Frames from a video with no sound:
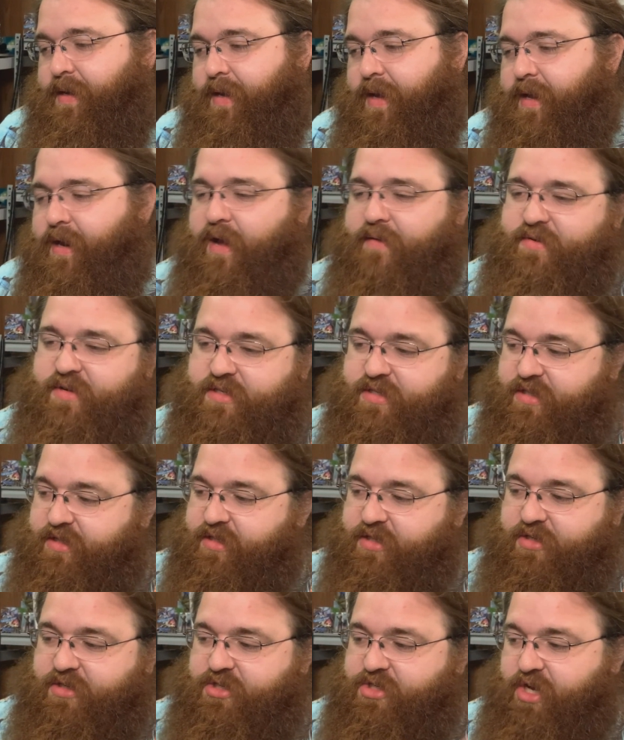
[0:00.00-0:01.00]
And obviously
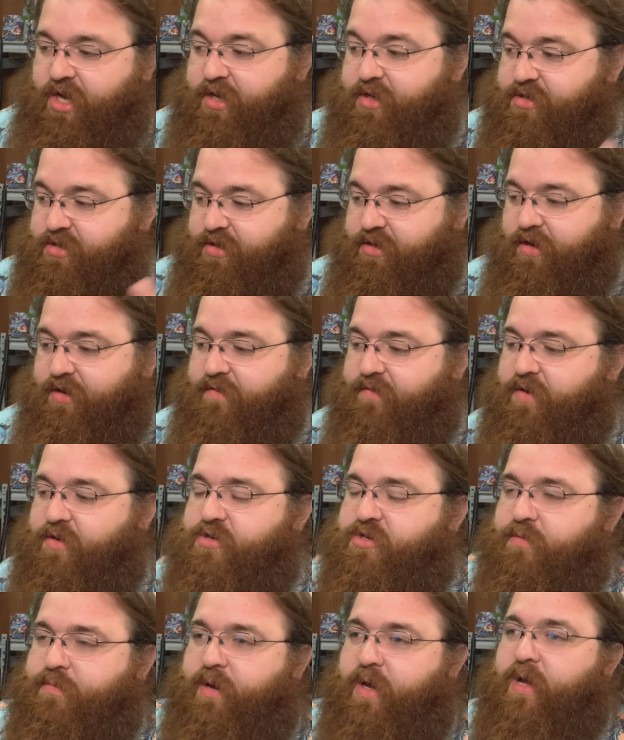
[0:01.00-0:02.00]
this could change in the near
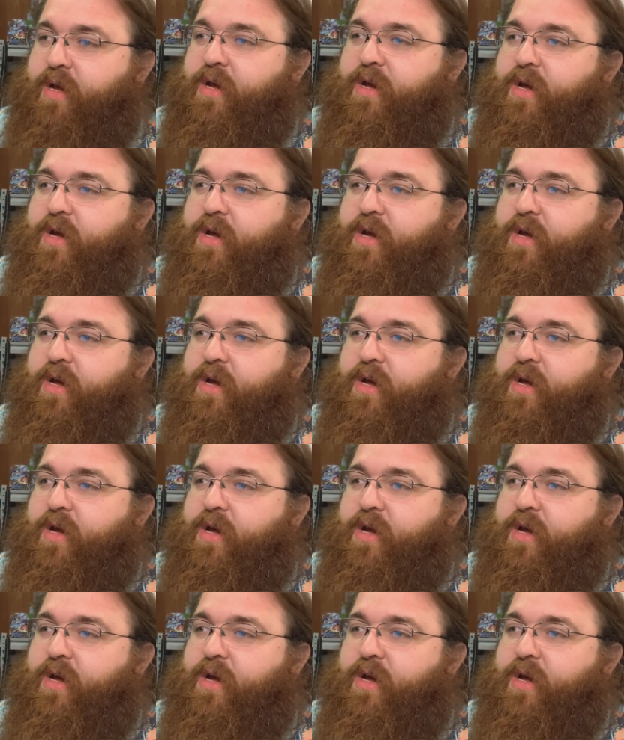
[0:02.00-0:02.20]
future, but